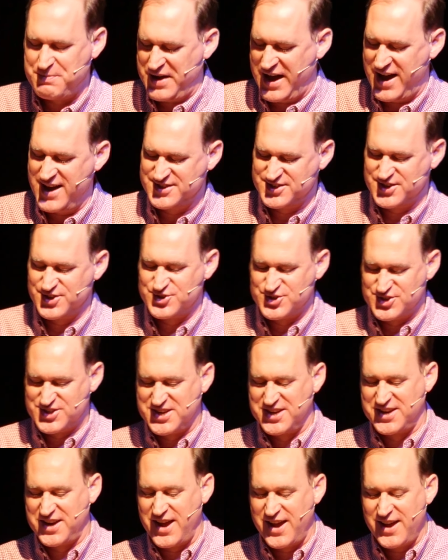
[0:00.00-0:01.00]
passage
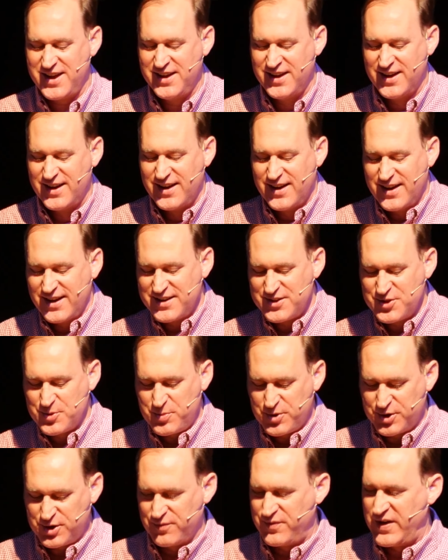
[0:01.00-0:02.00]
today in the
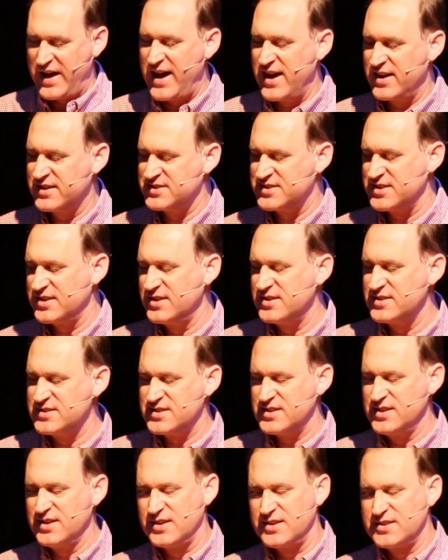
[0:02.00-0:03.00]
book of Acts is
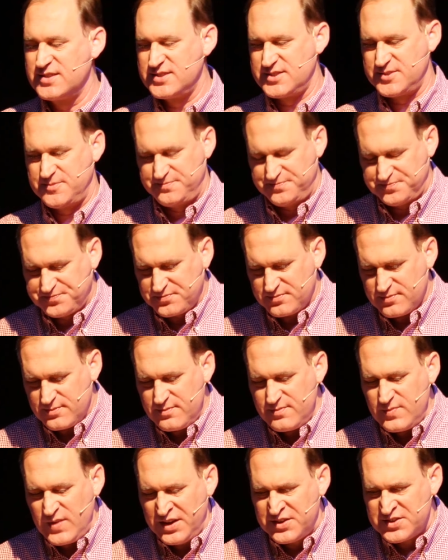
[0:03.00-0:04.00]
this
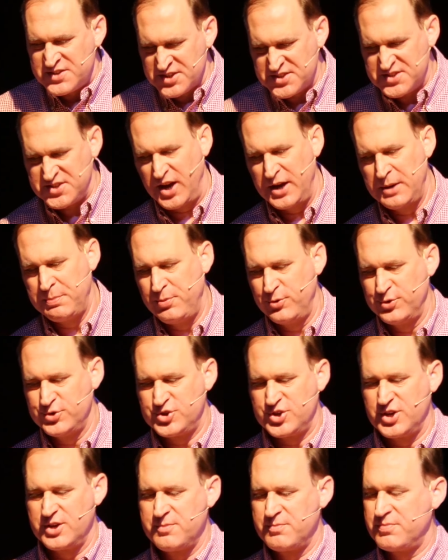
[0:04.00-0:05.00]

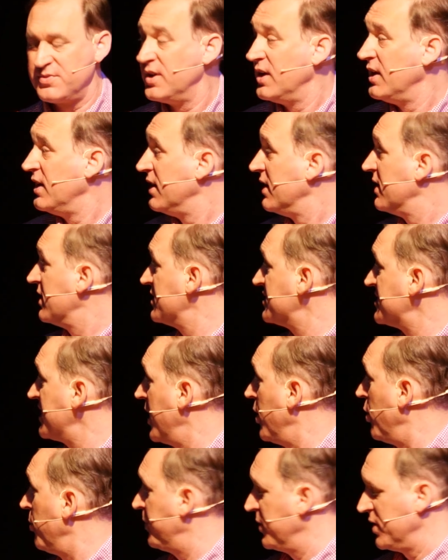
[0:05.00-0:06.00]
discipleship is
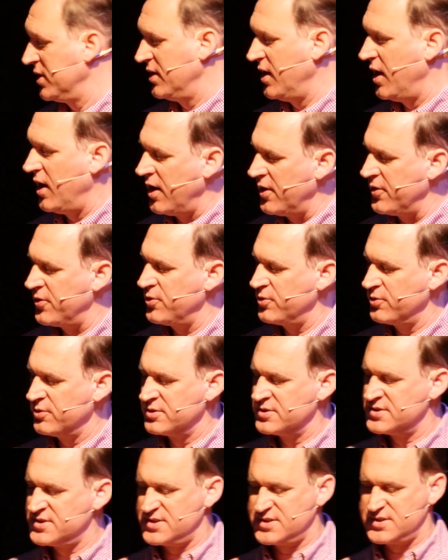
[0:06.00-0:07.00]
helping
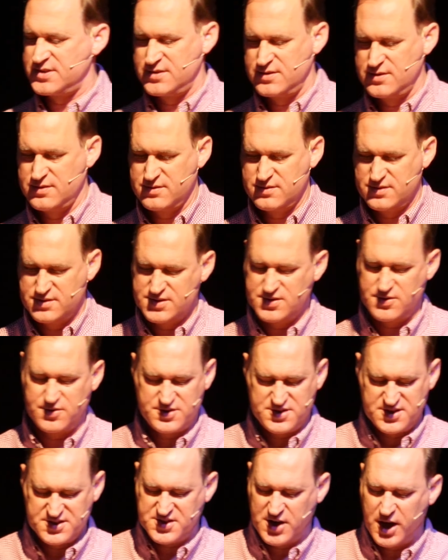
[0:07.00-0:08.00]
others, sorry,
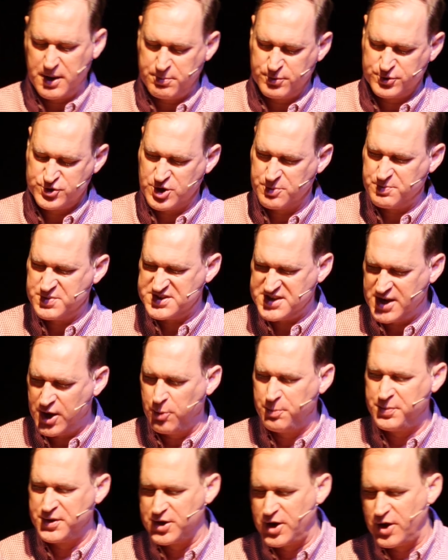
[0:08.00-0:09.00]
discipleship is
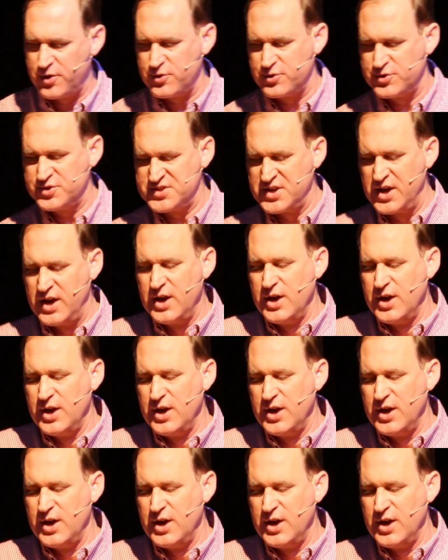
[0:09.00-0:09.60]
helping others